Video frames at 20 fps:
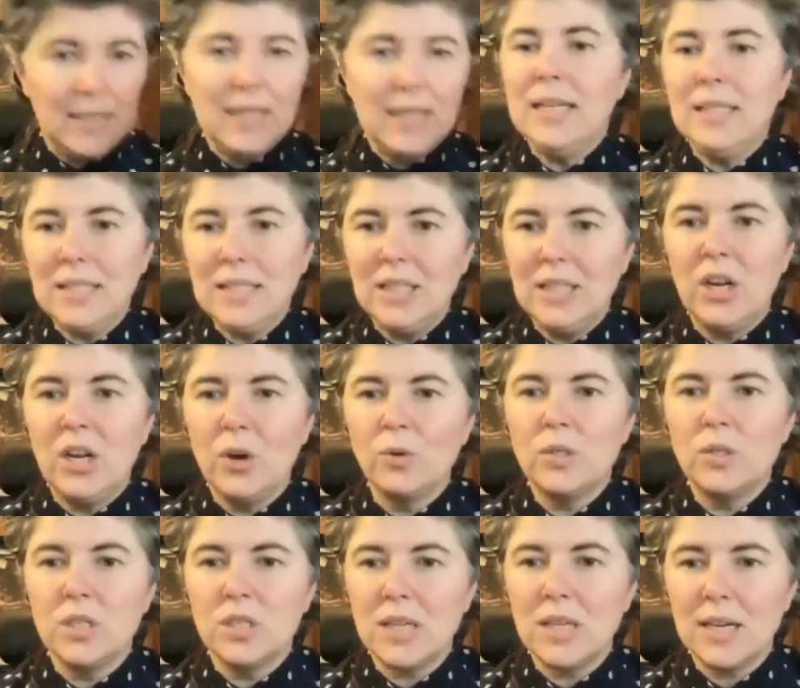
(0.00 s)

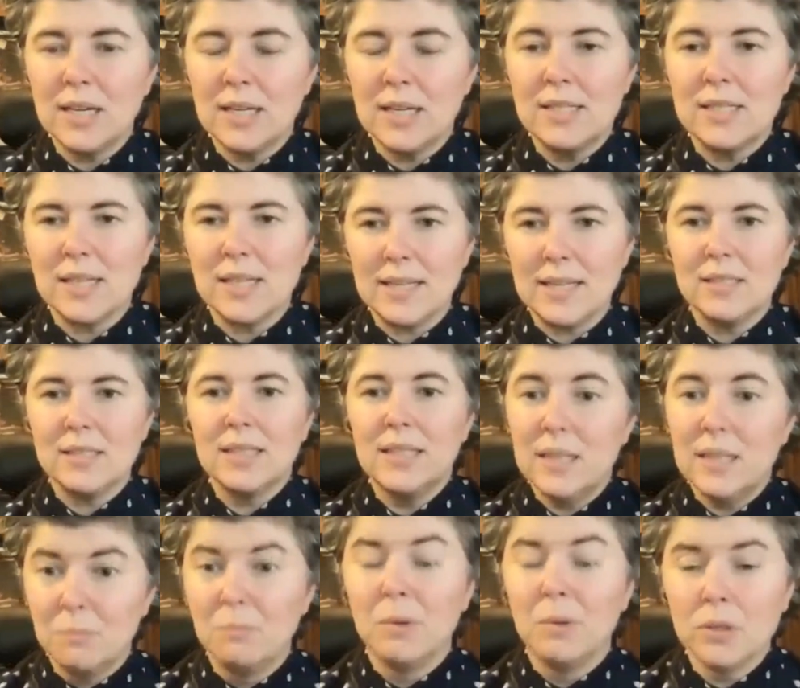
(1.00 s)
to say it
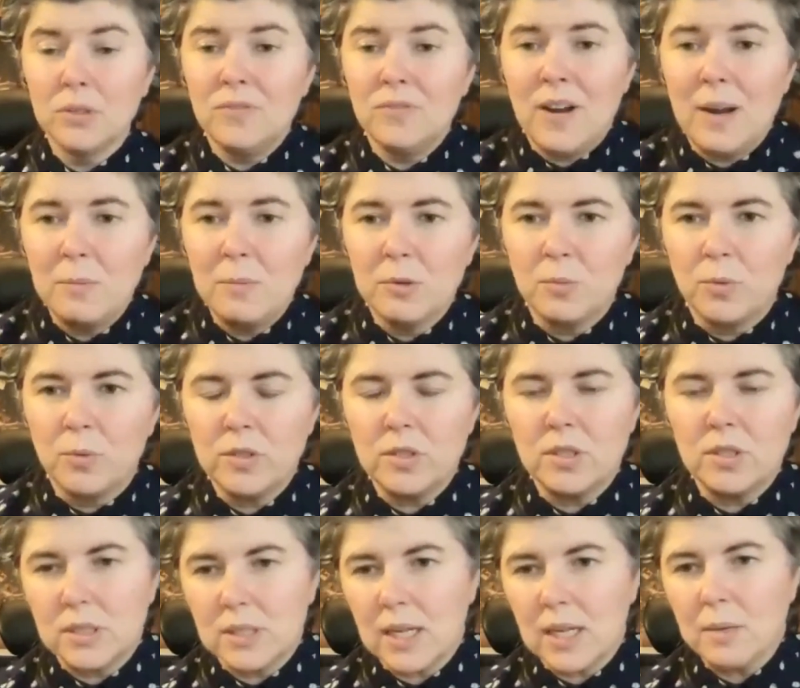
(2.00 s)
concisely, molded fiber is pretty
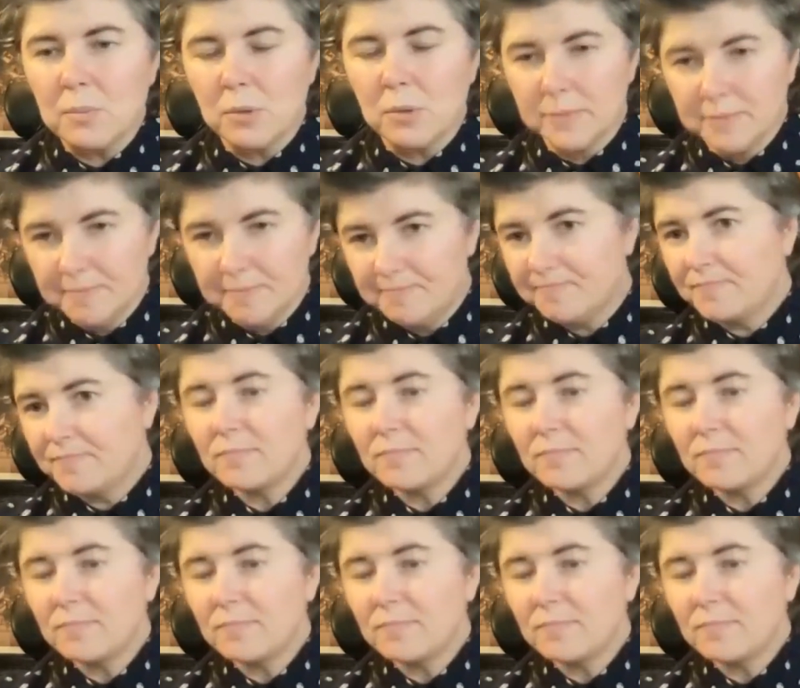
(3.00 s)
sustainable.